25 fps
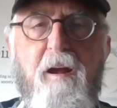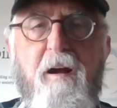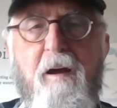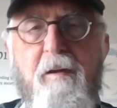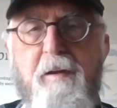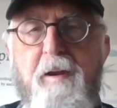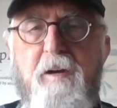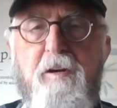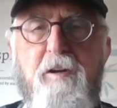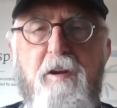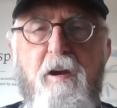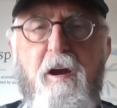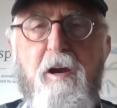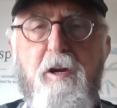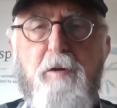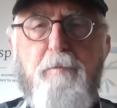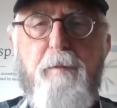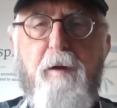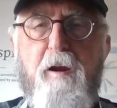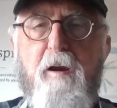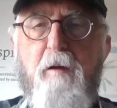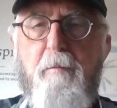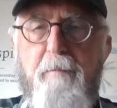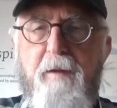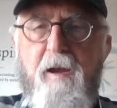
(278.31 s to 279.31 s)
On these
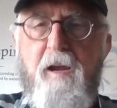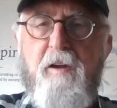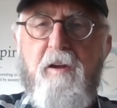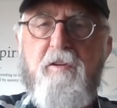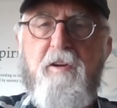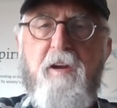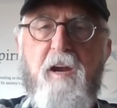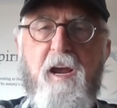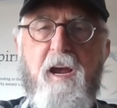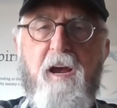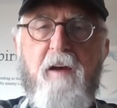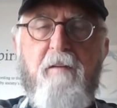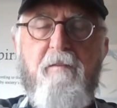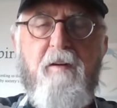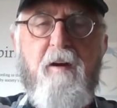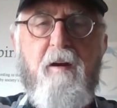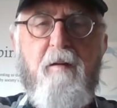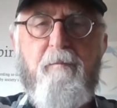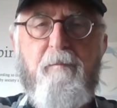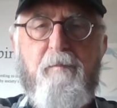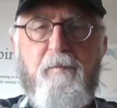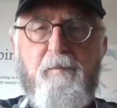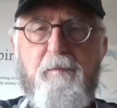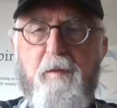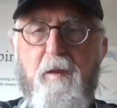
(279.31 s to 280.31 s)
hospital beds, they have
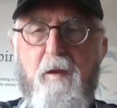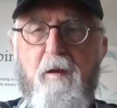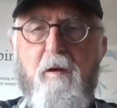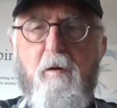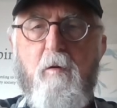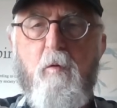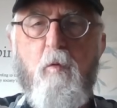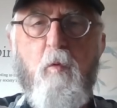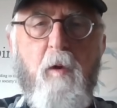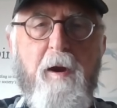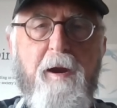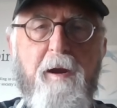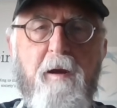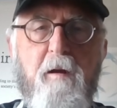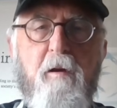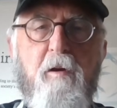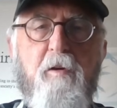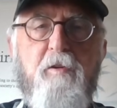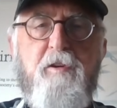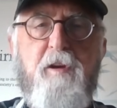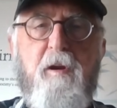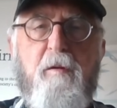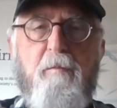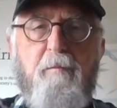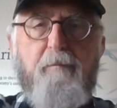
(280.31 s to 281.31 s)

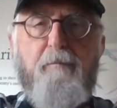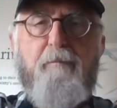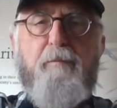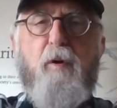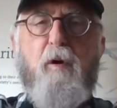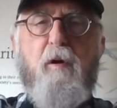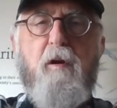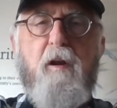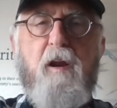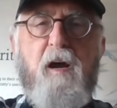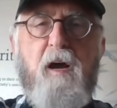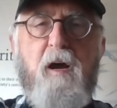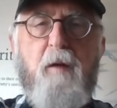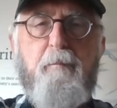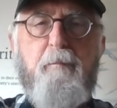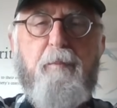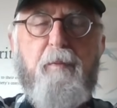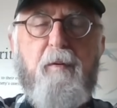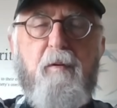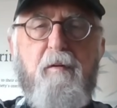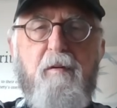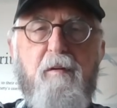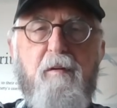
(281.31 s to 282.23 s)
rails that pull up,